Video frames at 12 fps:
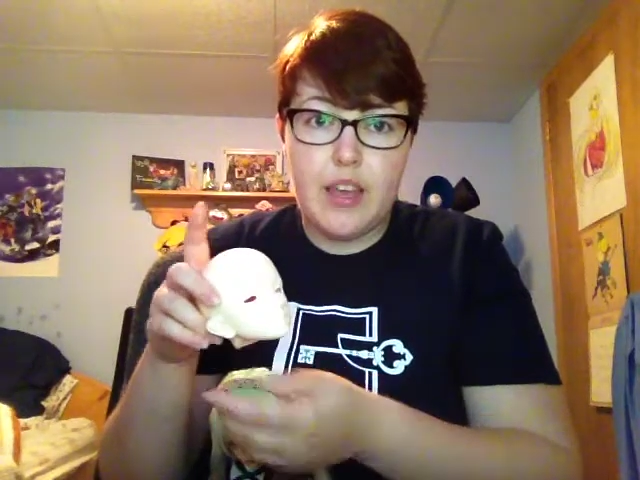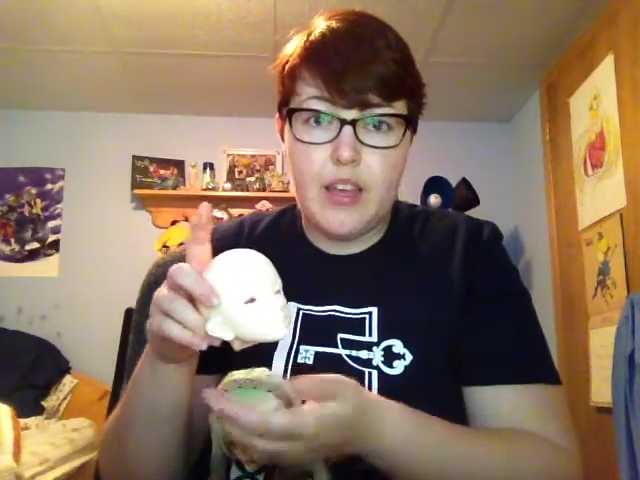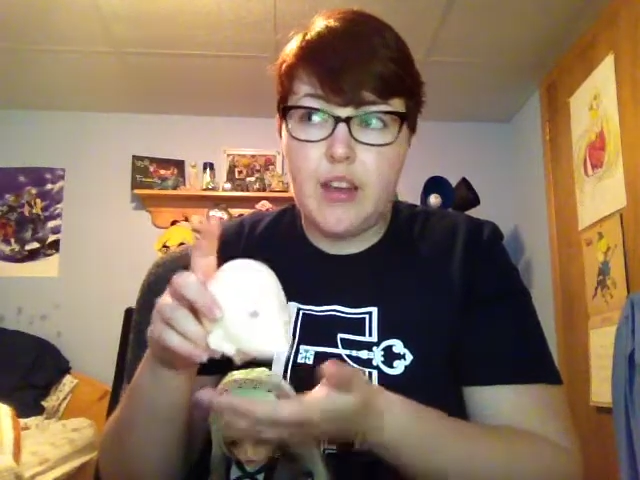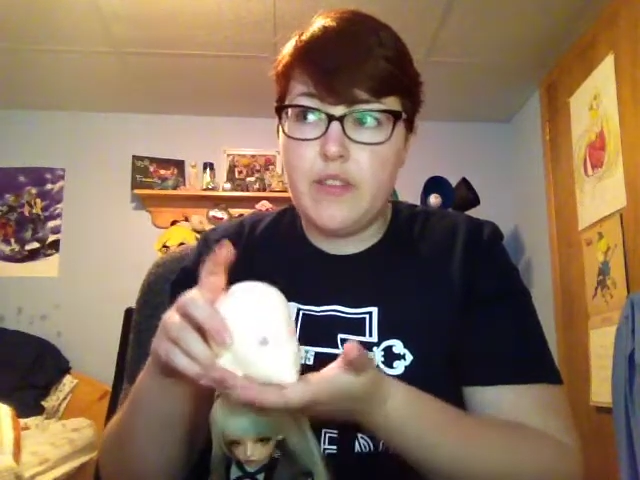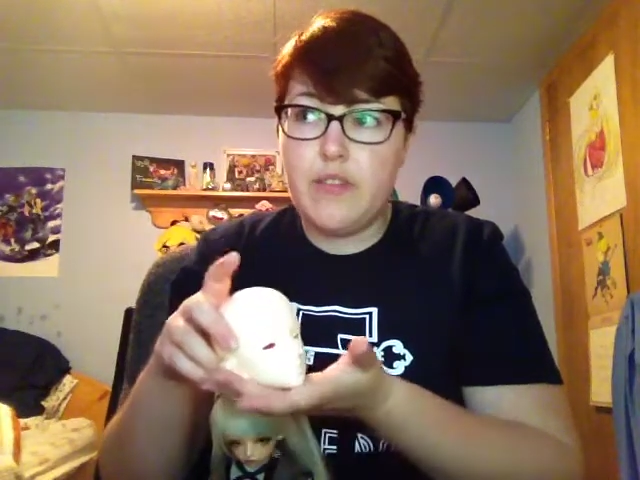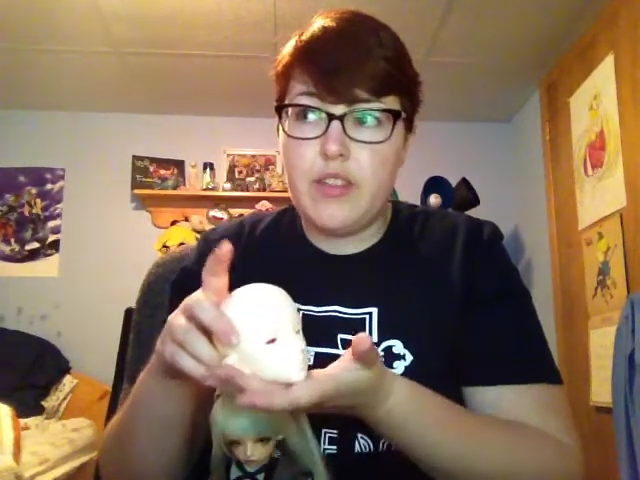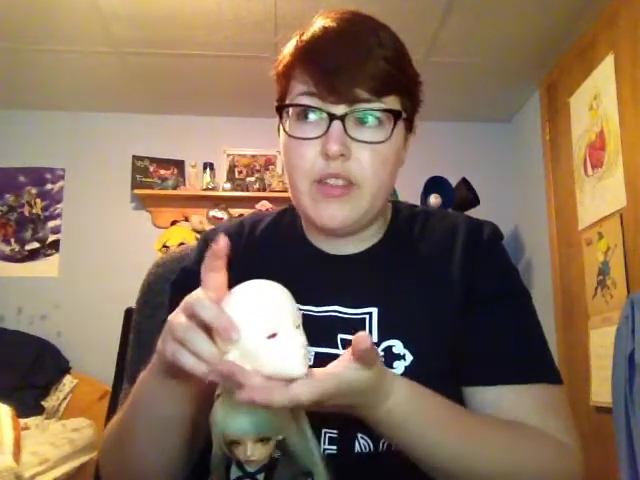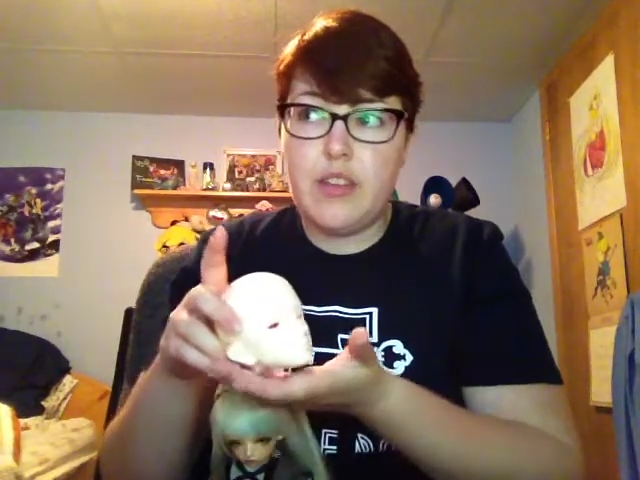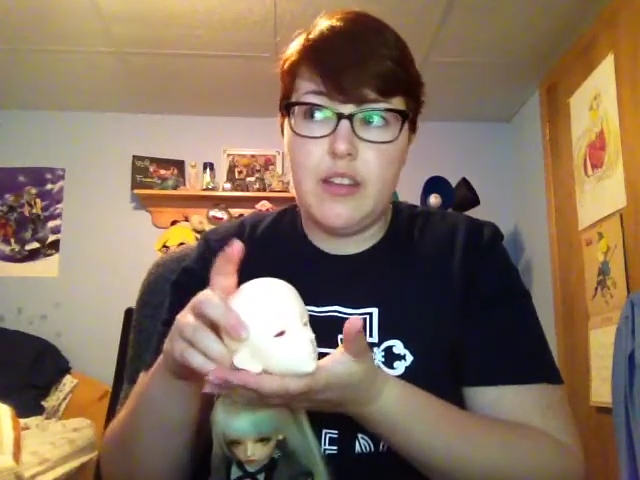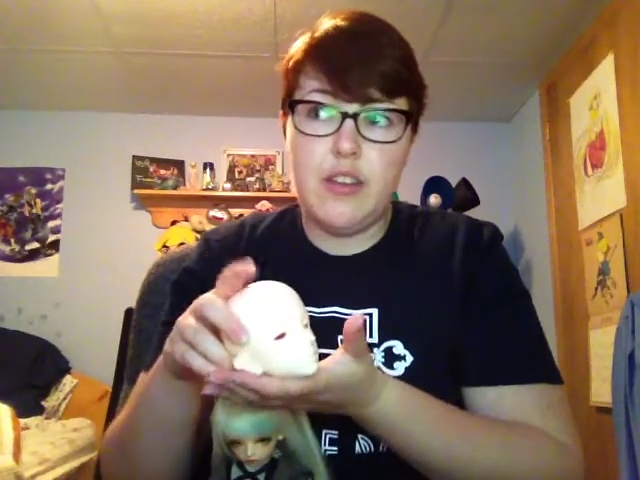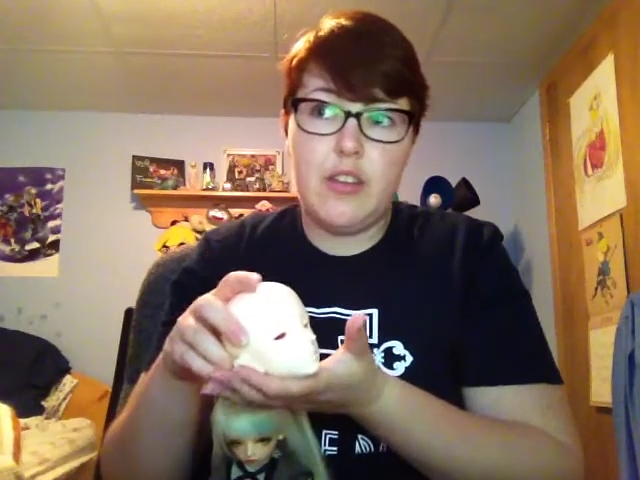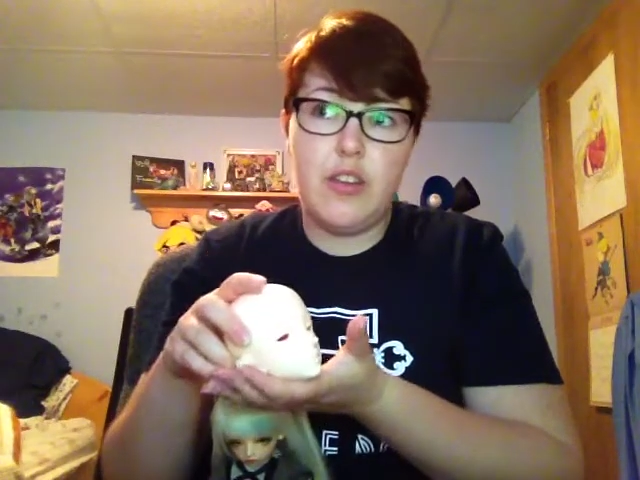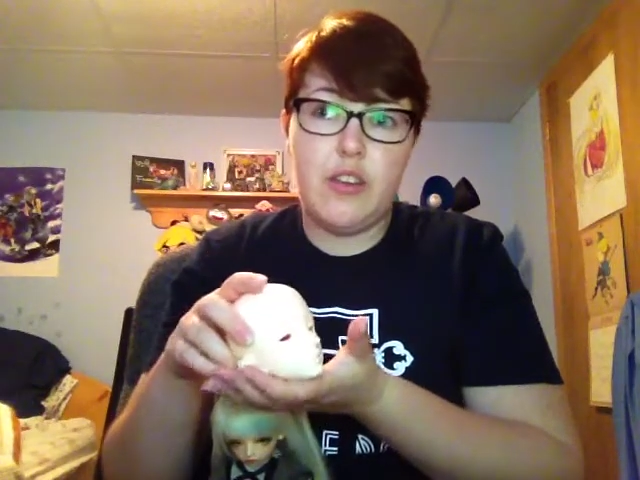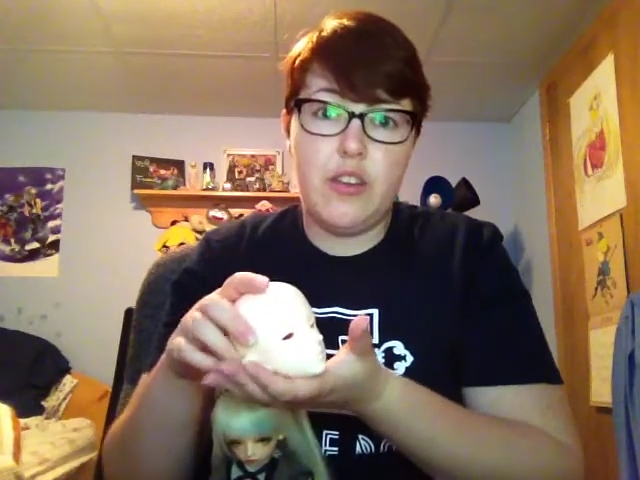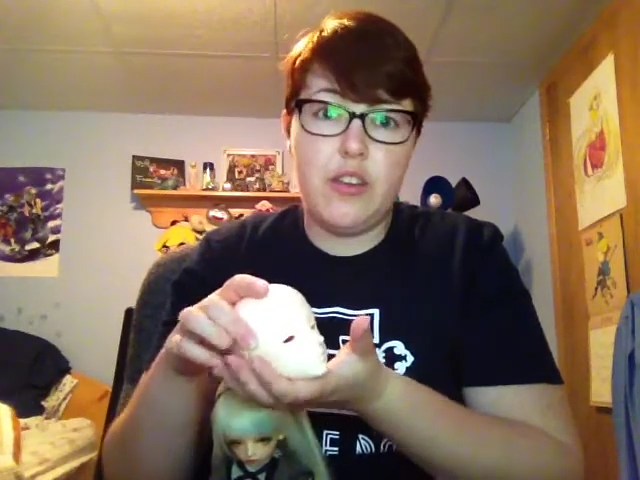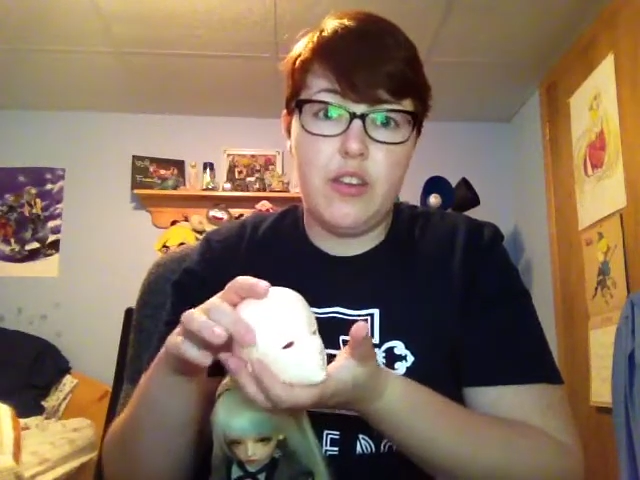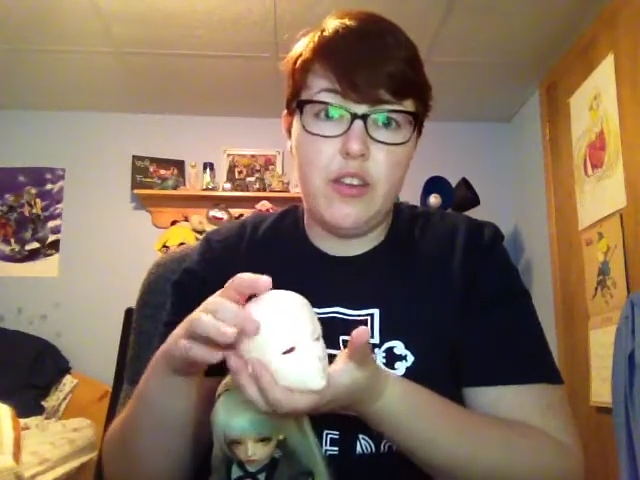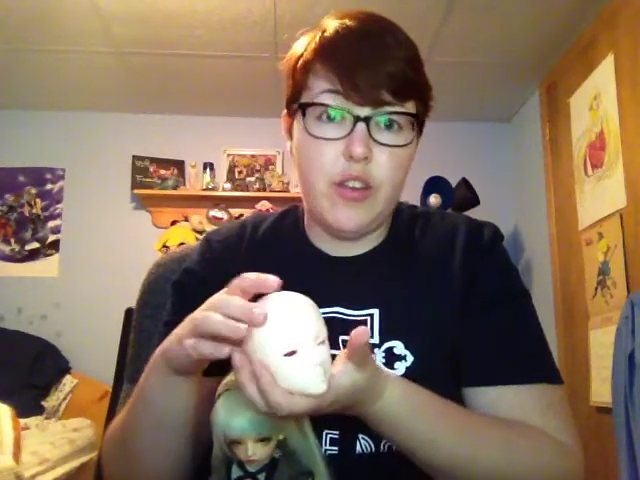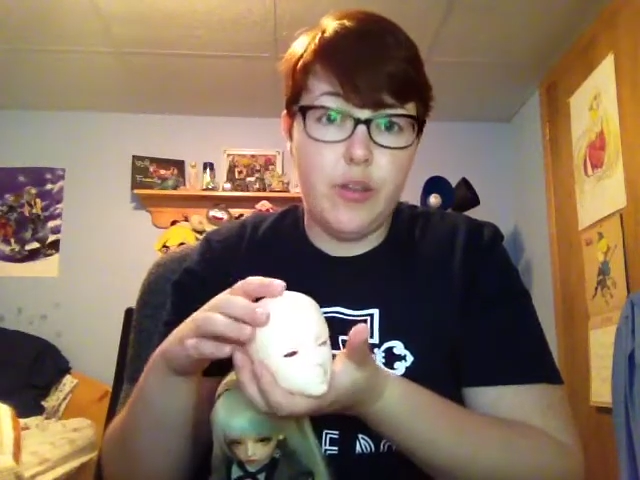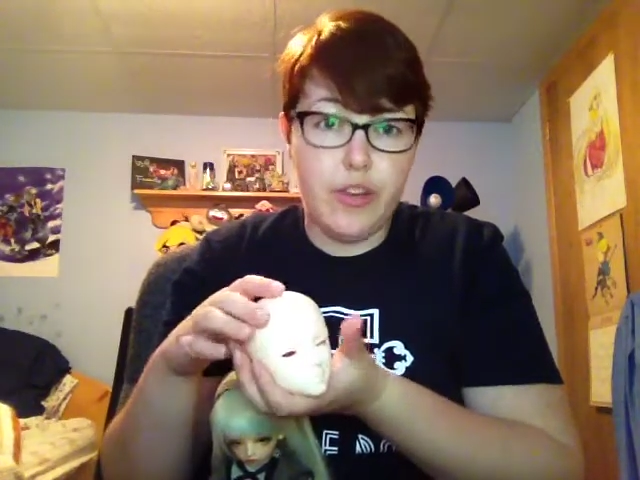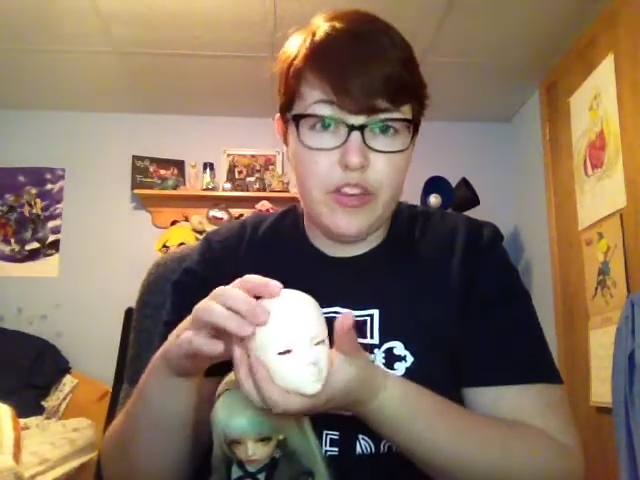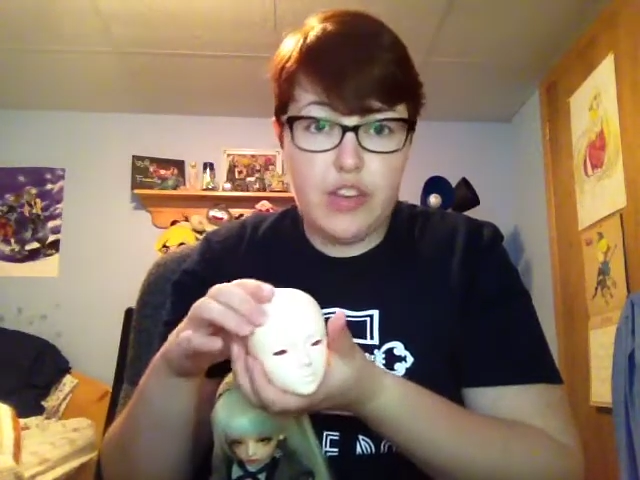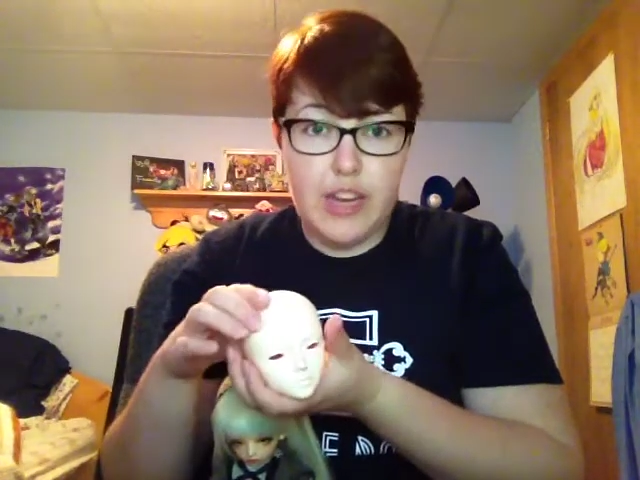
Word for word: of the newish